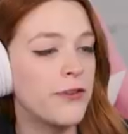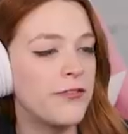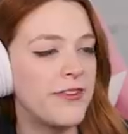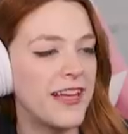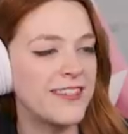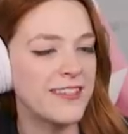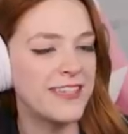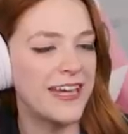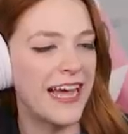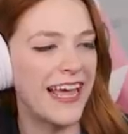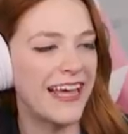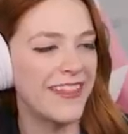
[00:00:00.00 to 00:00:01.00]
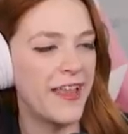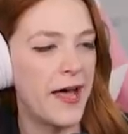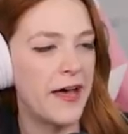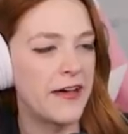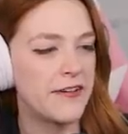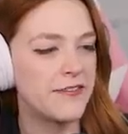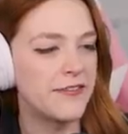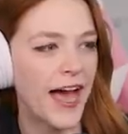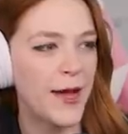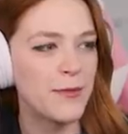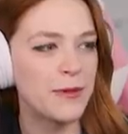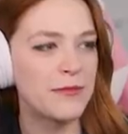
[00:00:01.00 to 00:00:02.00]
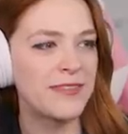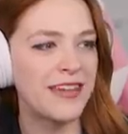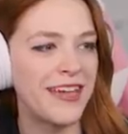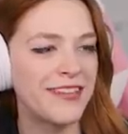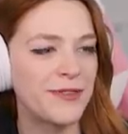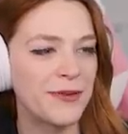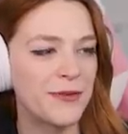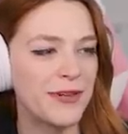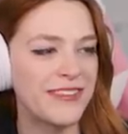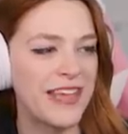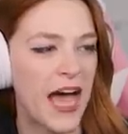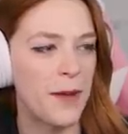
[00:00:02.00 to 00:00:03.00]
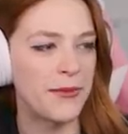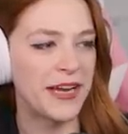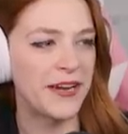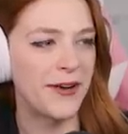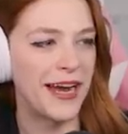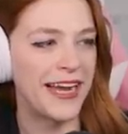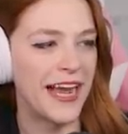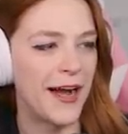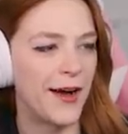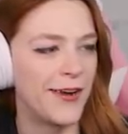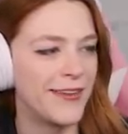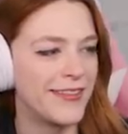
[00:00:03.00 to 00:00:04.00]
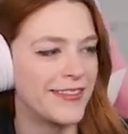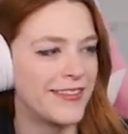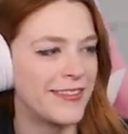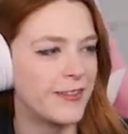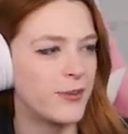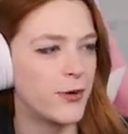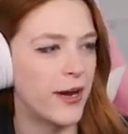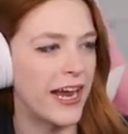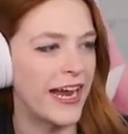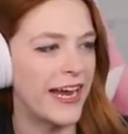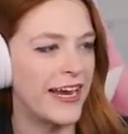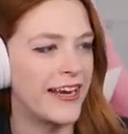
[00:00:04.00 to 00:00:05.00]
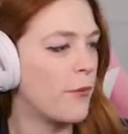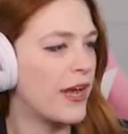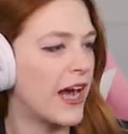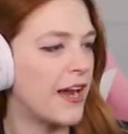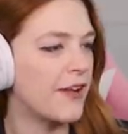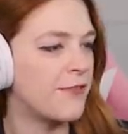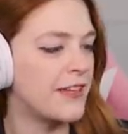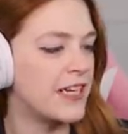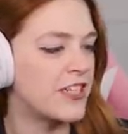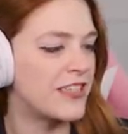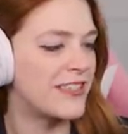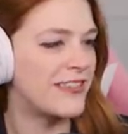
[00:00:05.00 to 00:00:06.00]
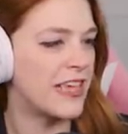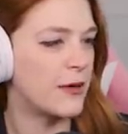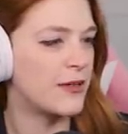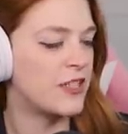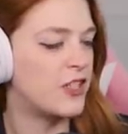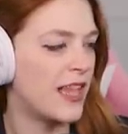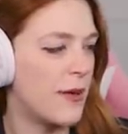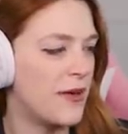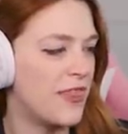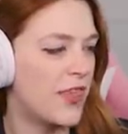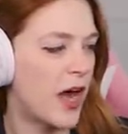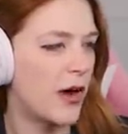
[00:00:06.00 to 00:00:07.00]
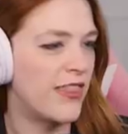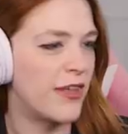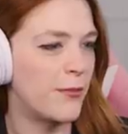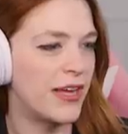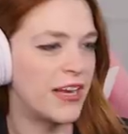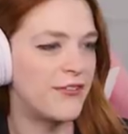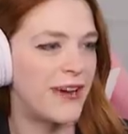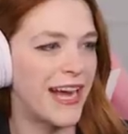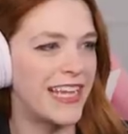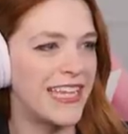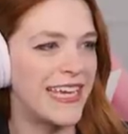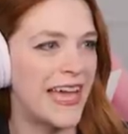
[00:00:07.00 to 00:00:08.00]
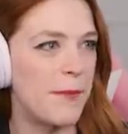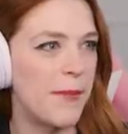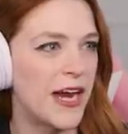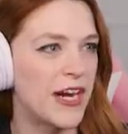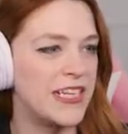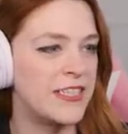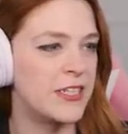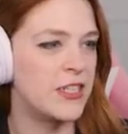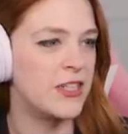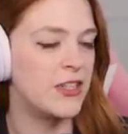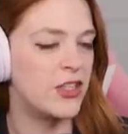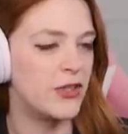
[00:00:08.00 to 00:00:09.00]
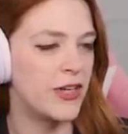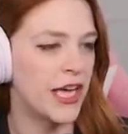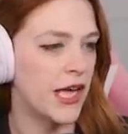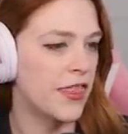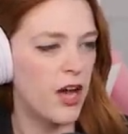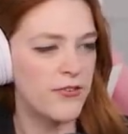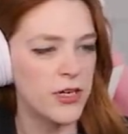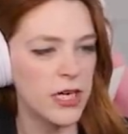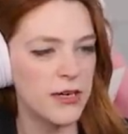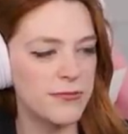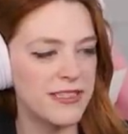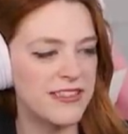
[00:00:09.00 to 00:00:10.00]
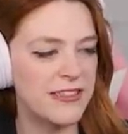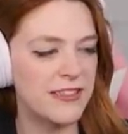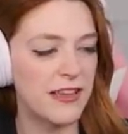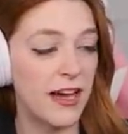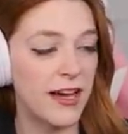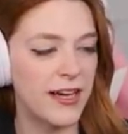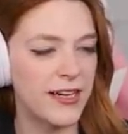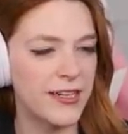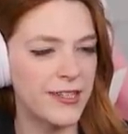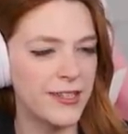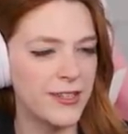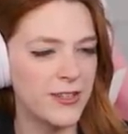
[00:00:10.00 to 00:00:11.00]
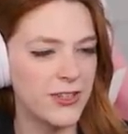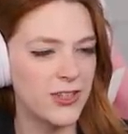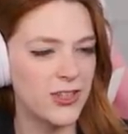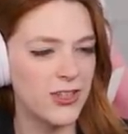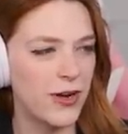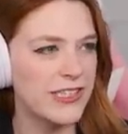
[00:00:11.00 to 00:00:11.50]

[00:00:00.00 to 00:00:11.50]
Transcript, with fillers: Professor Dying Love. I'm obsessed with what's happening right now. This is great. We gotta finish this thing with Clement though, and then we can finally get married to Judith. Offer a massage. She